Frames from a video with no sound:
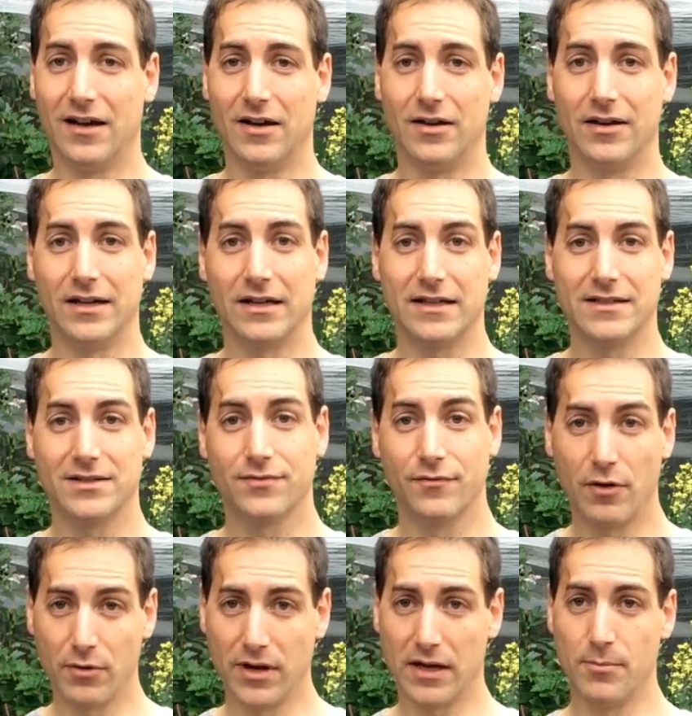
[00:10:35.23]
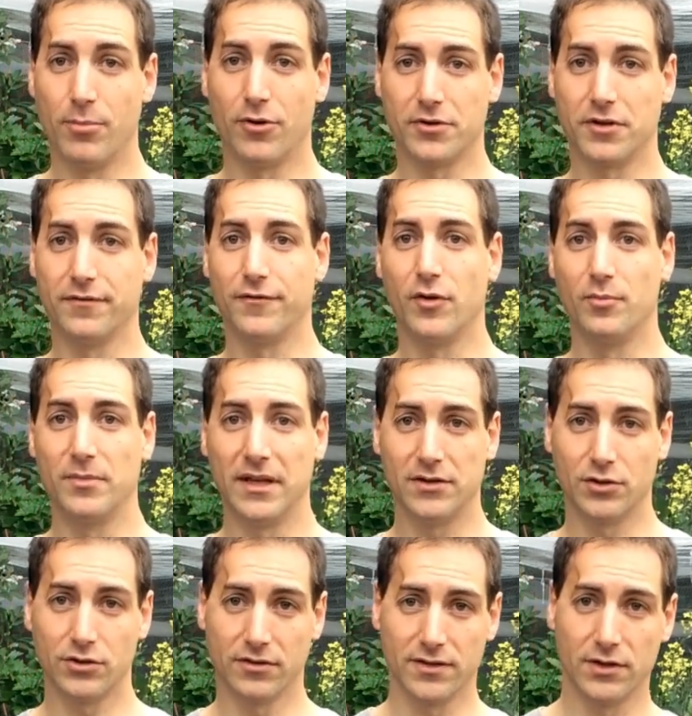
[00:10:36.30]
Uh, it's very important
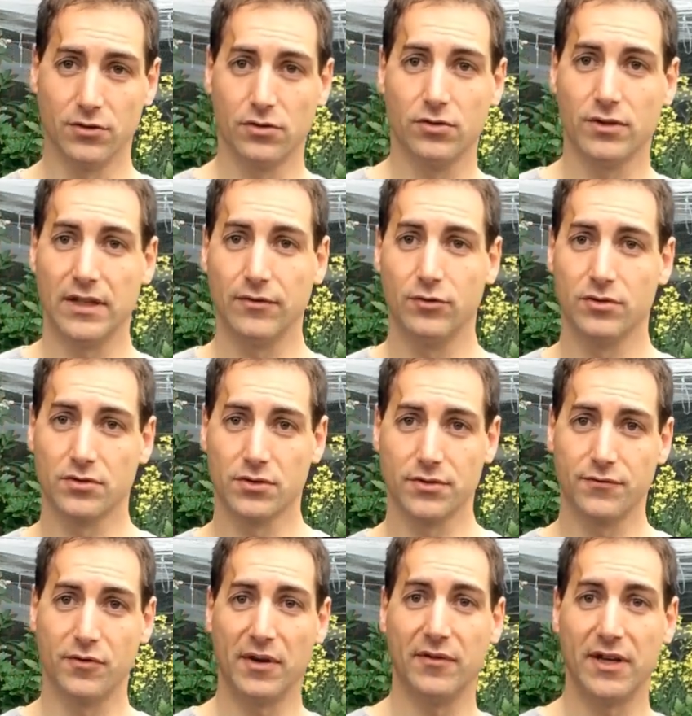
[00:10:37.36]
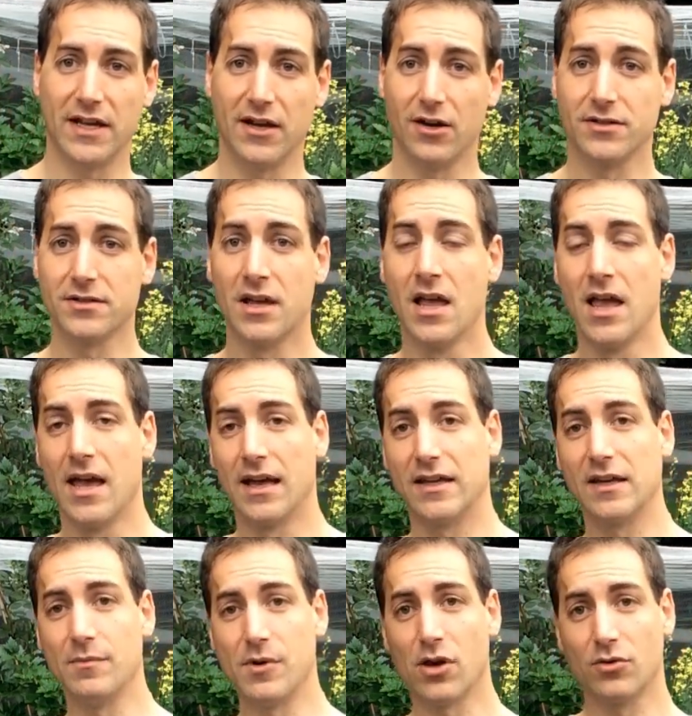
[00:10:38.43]
for me to continue to give you those free videos.
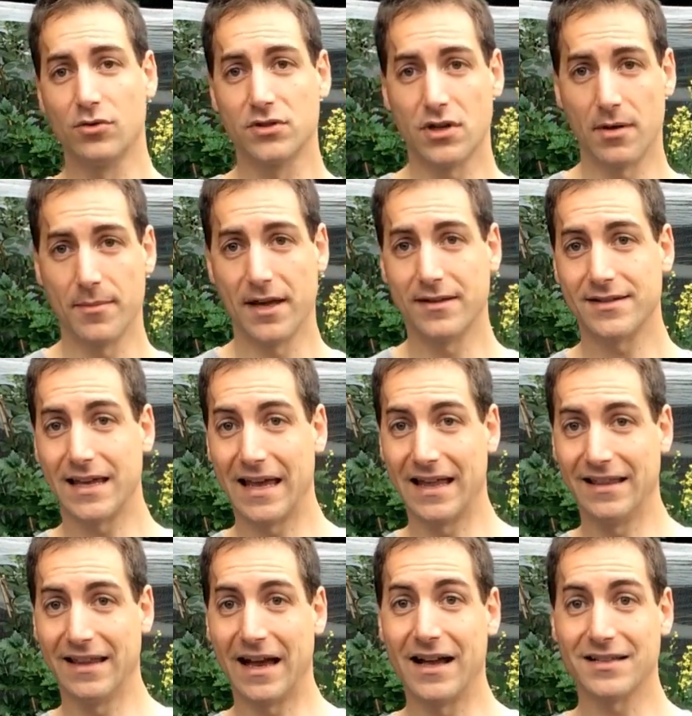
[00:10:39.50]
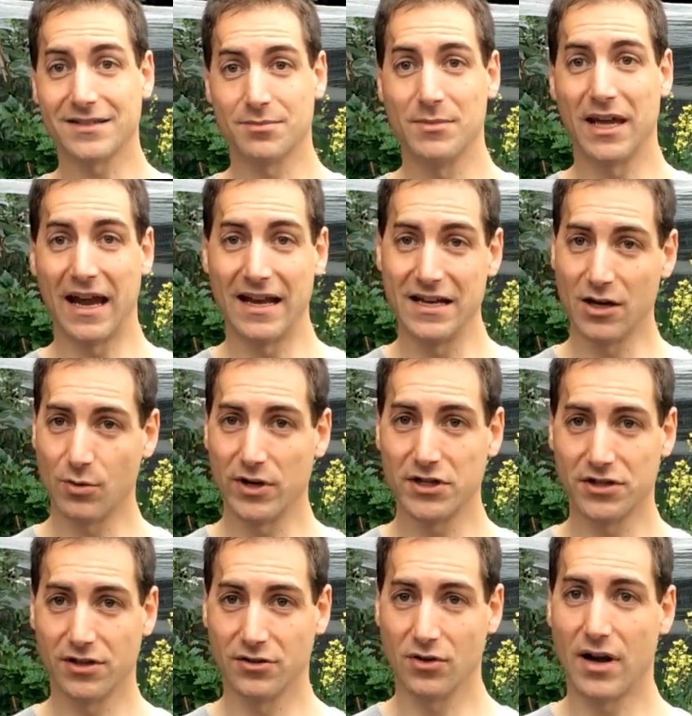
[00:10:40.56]
Give me a good comment and ask me
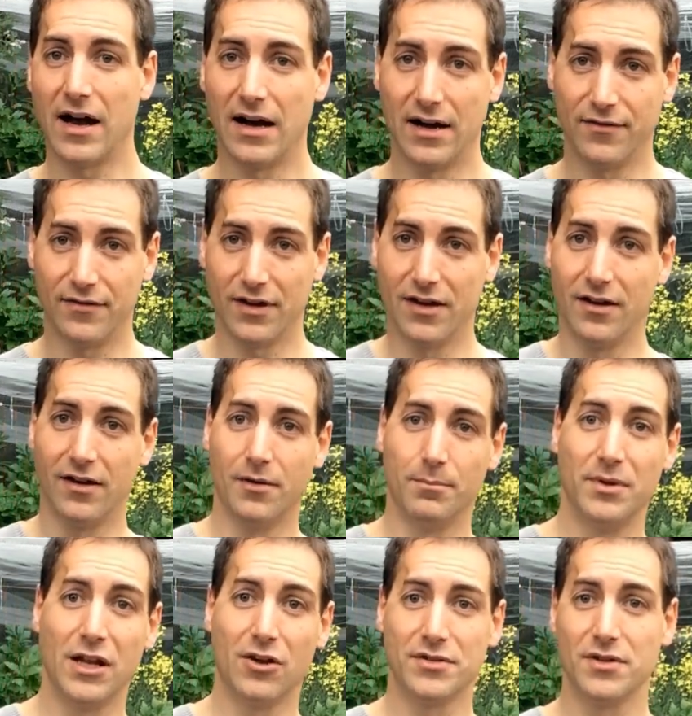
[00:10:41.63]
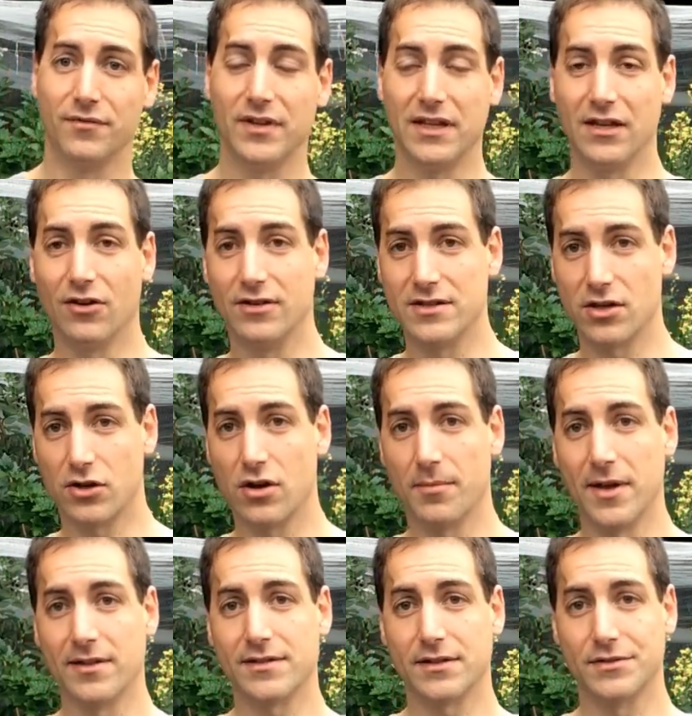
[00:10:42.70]
any question you have uh, below the video
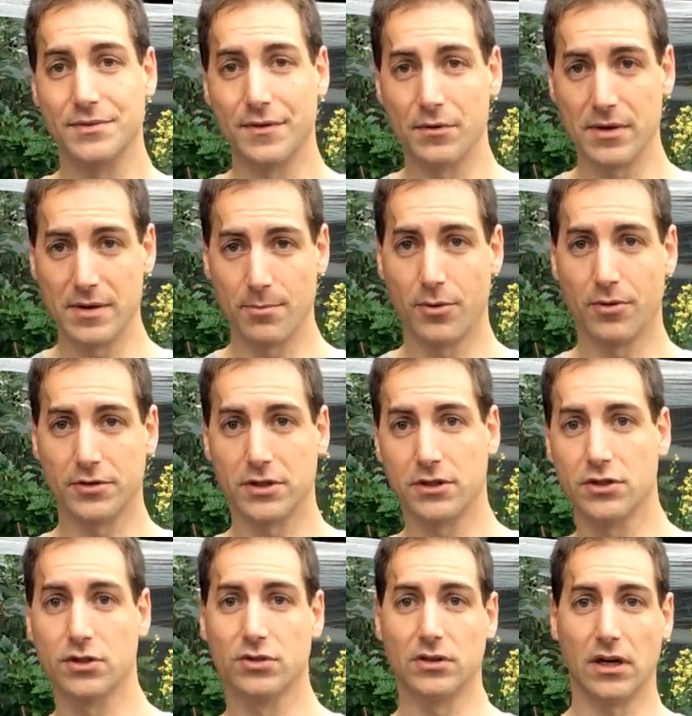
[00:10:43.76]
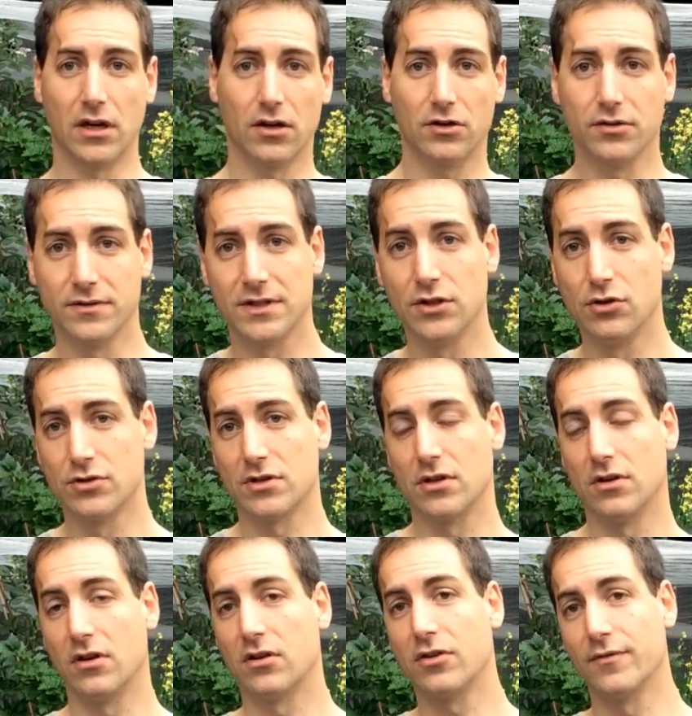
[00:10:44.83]
in the comments. It's very important to uh,
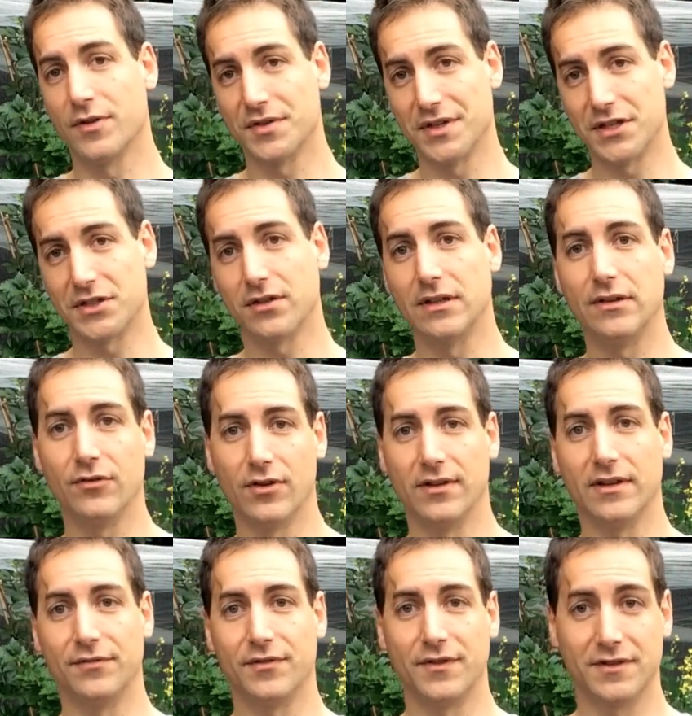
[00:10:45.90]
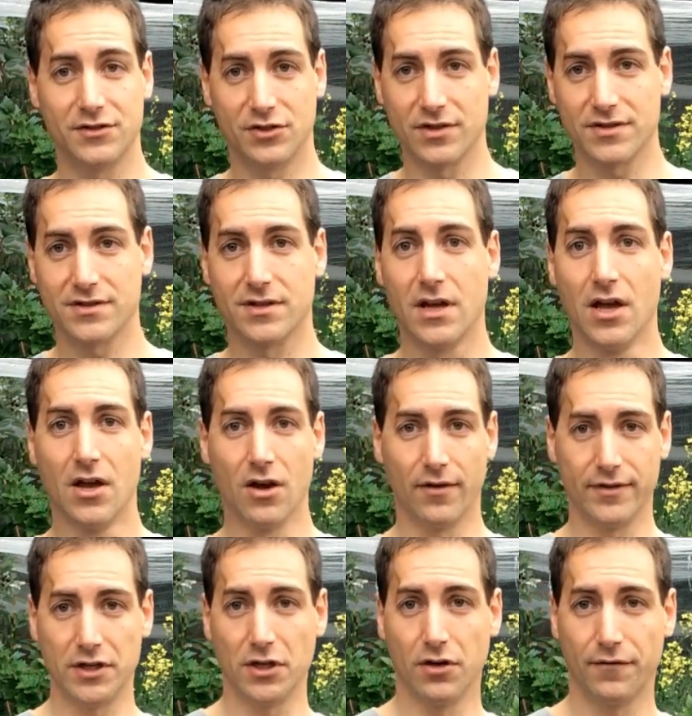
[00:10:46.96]
continue the conversation even if it's
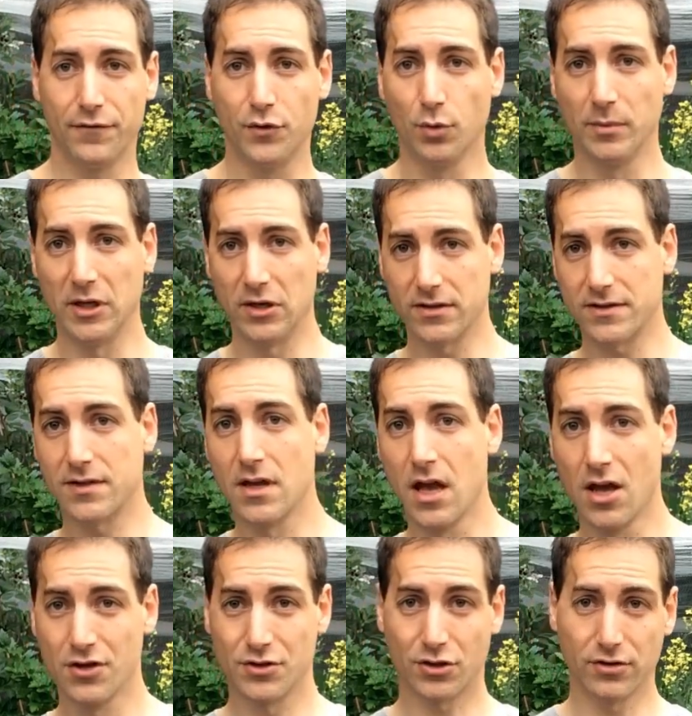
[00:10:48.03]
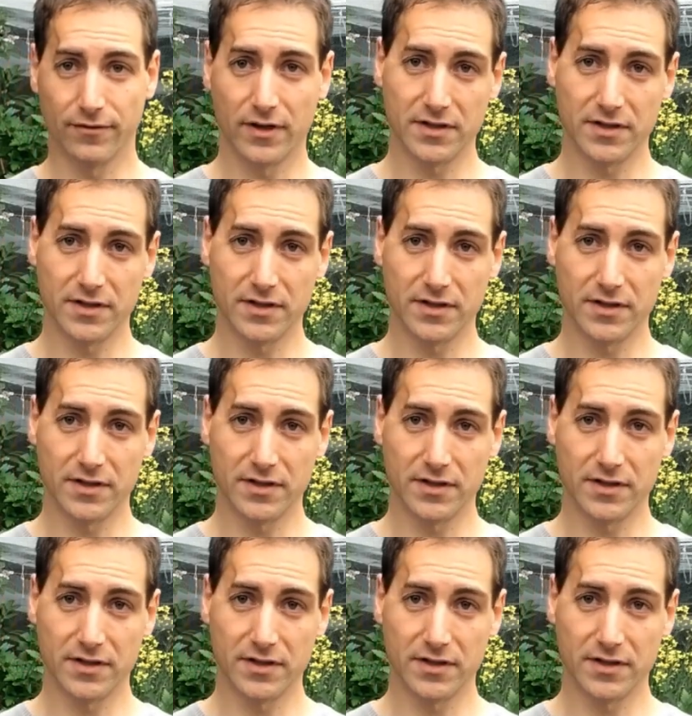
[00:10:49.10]
just a video of few minutes.